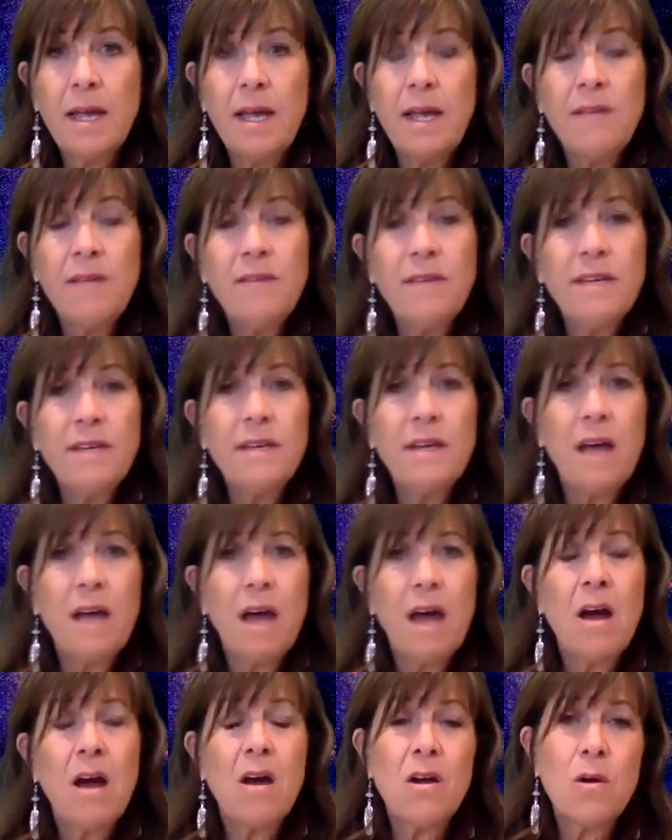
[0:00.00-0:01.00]
And then,
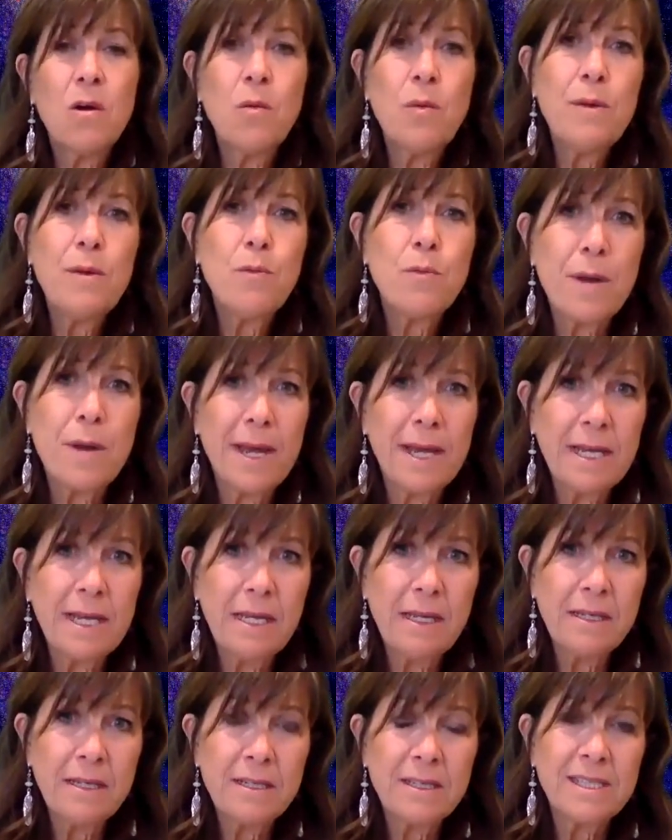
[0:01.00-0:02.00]
are we
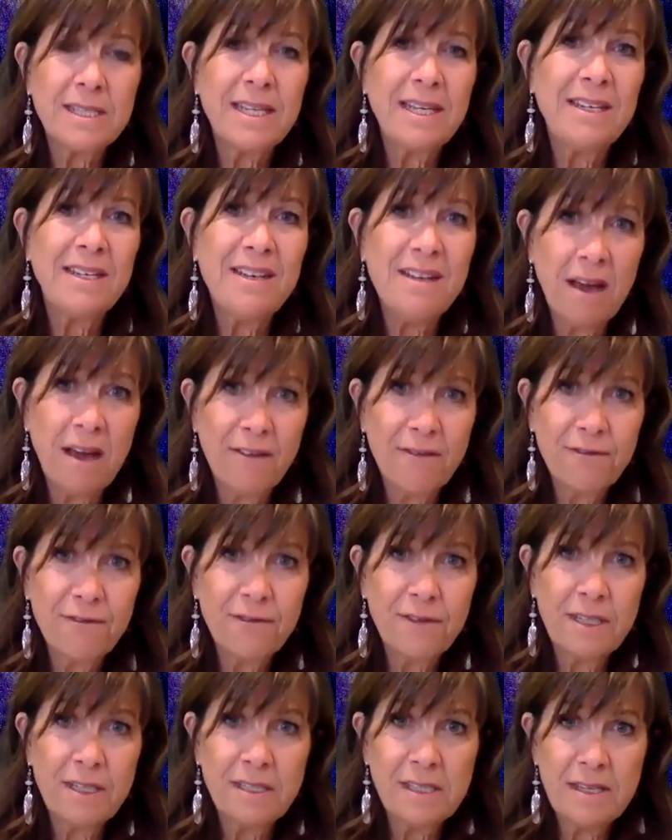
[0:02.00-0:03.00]
ready to say enough
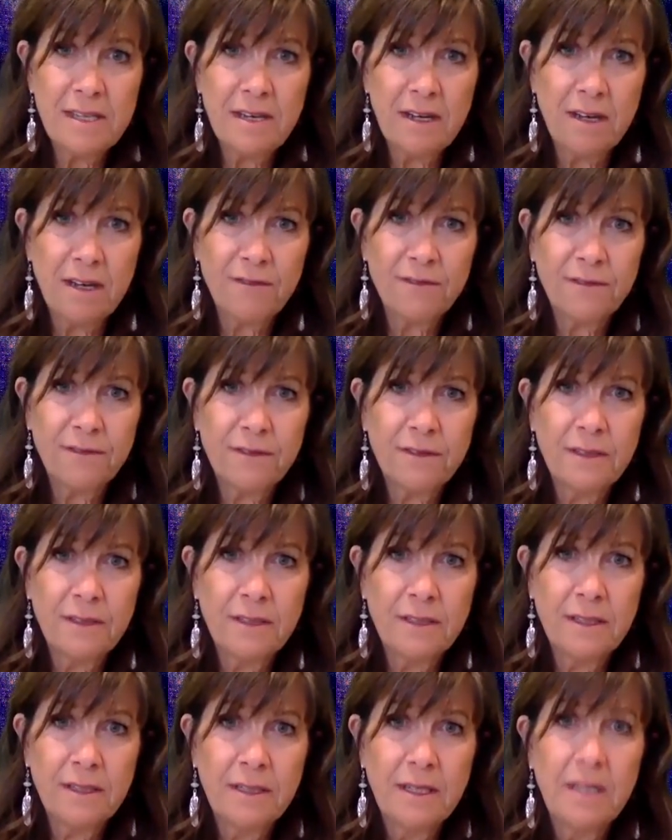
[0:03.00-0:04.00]
is enough?
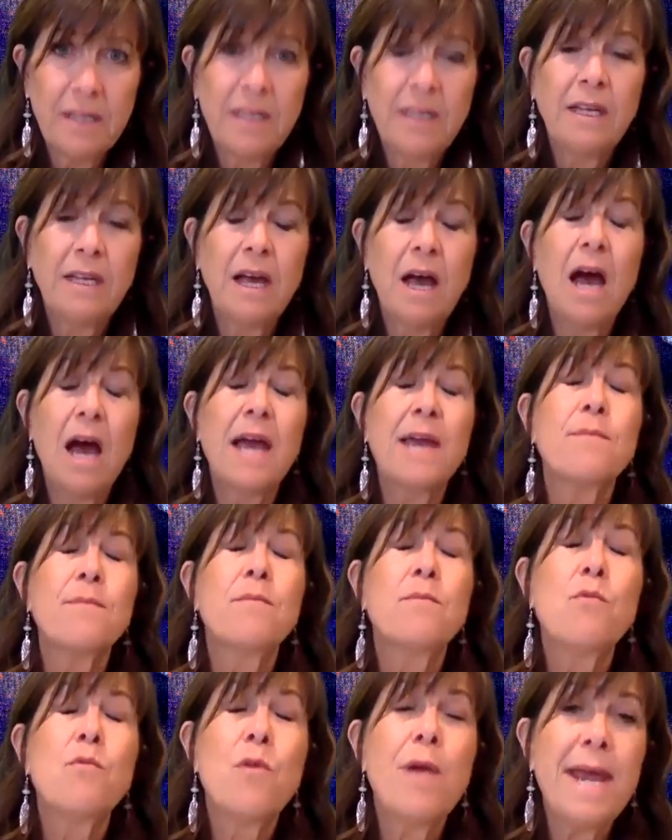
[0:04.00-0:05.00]

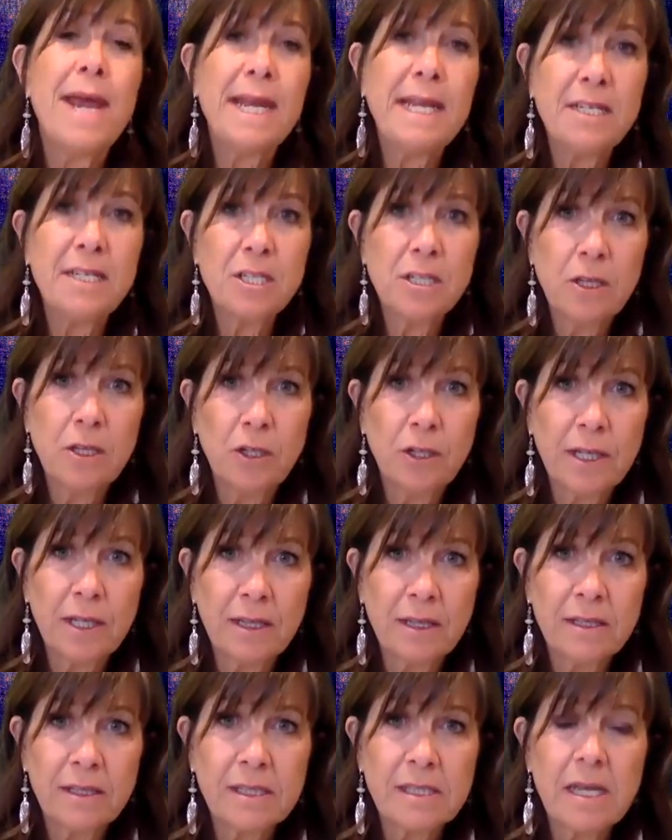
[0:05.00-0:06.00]
I'm ready to look
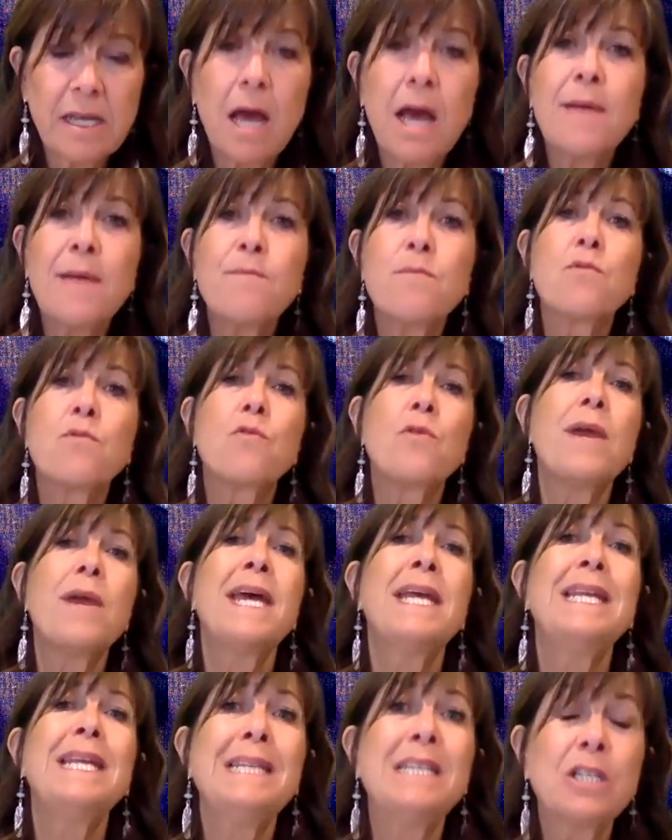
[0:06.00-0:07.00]
at this. I'm
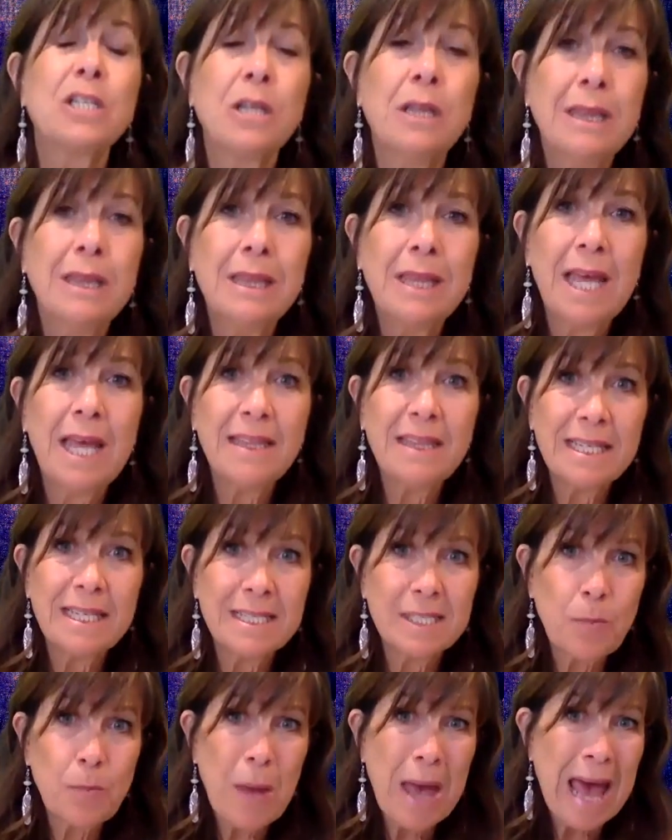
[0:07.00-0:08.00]
ready to let
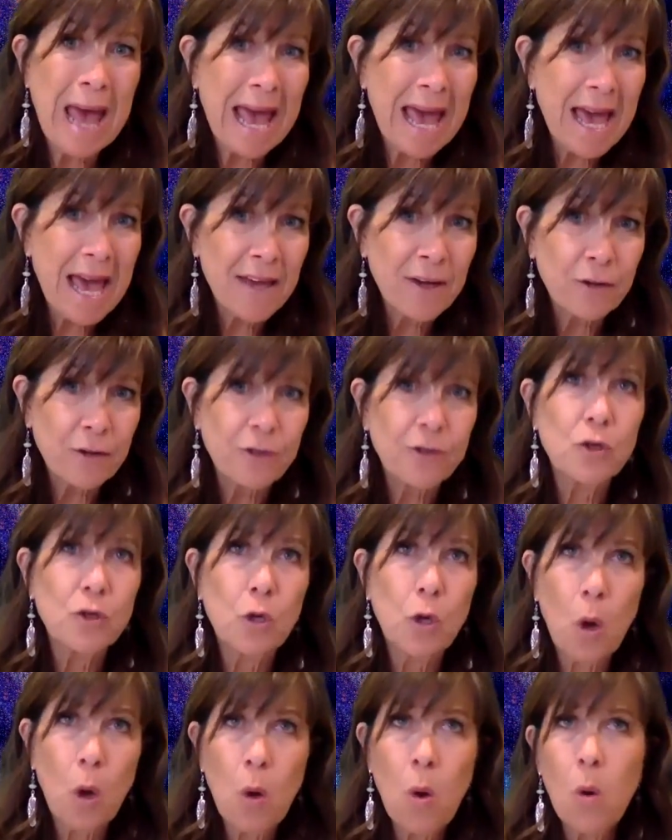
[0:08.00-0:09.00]
this pattern
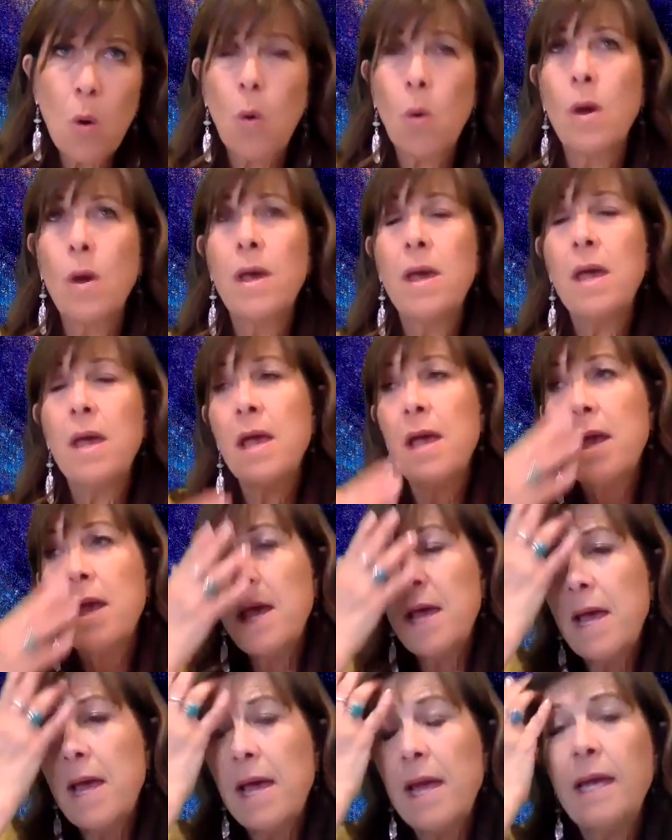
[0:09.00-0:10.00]
go
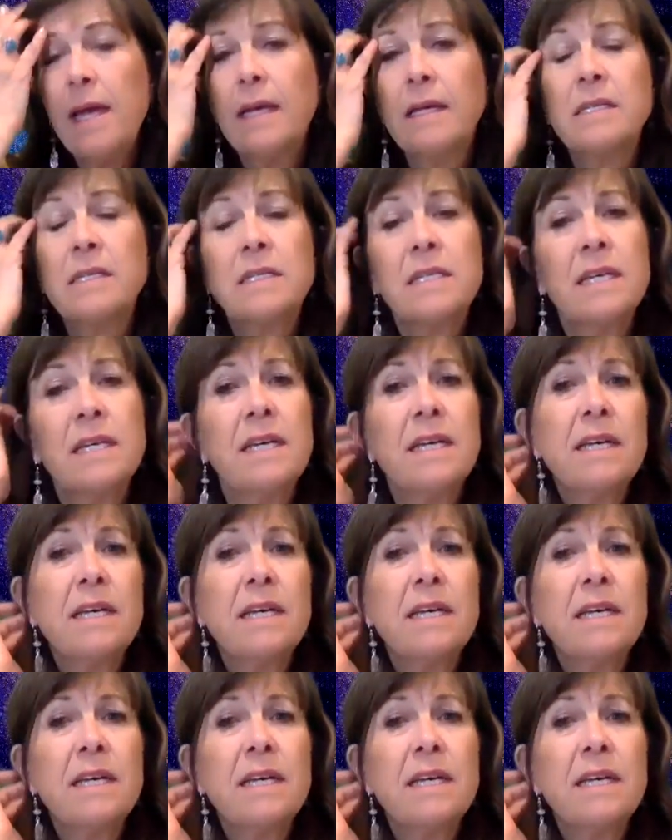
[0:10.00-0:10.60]
and